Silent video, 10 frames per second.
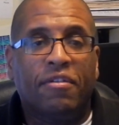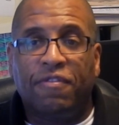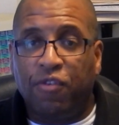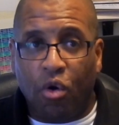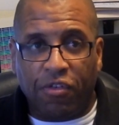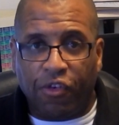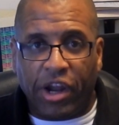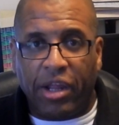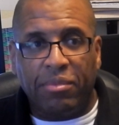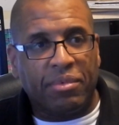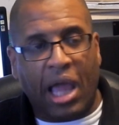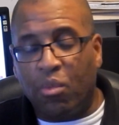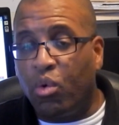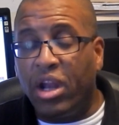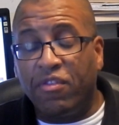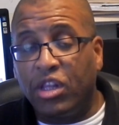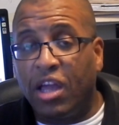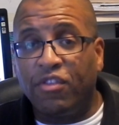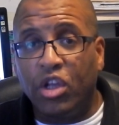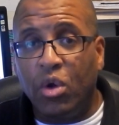for free at whatever
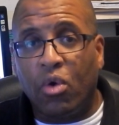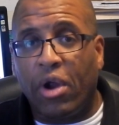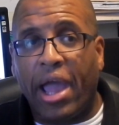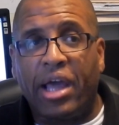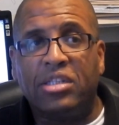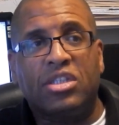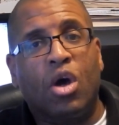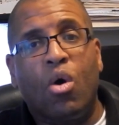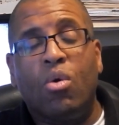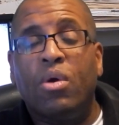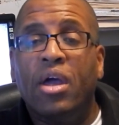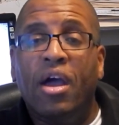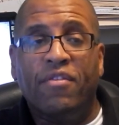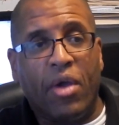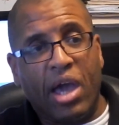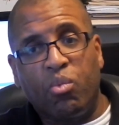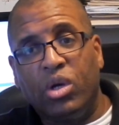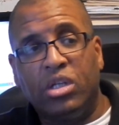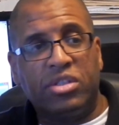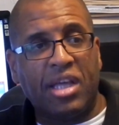level you were at. So if you had
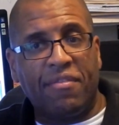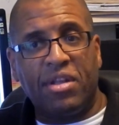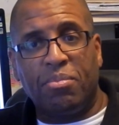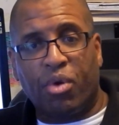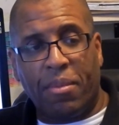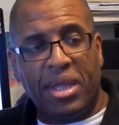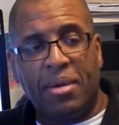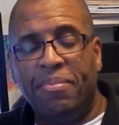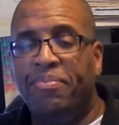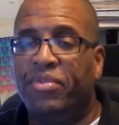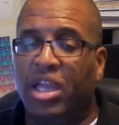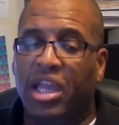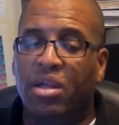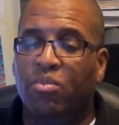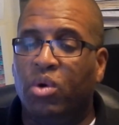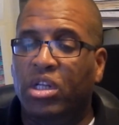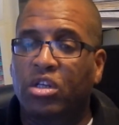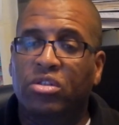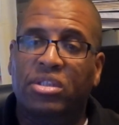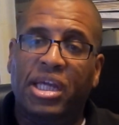Windows 7 Premium, you get
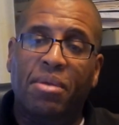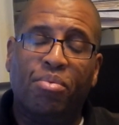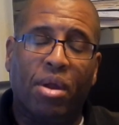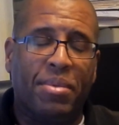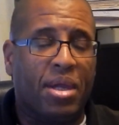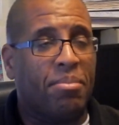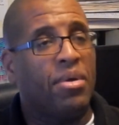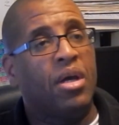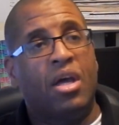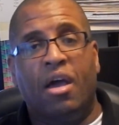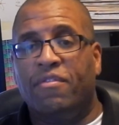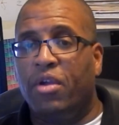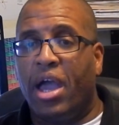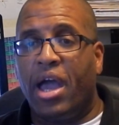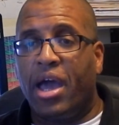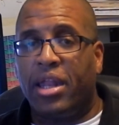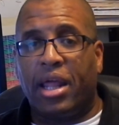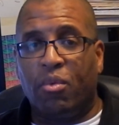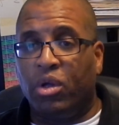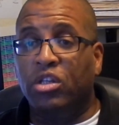Windows 10 Premium. If you had
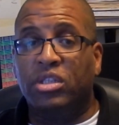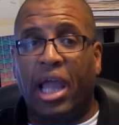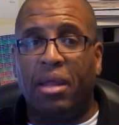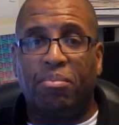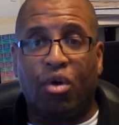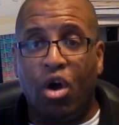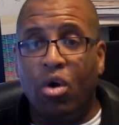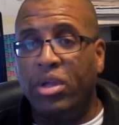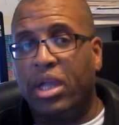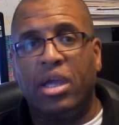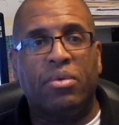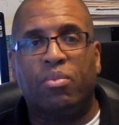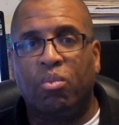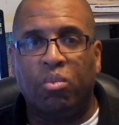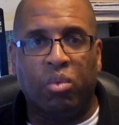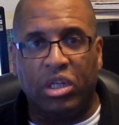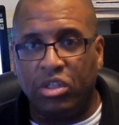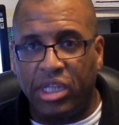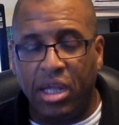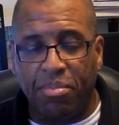Windows 8 Pro, you get
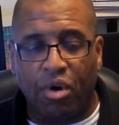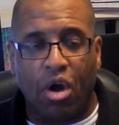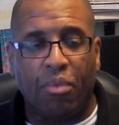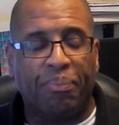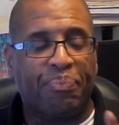Windows 10 Pro.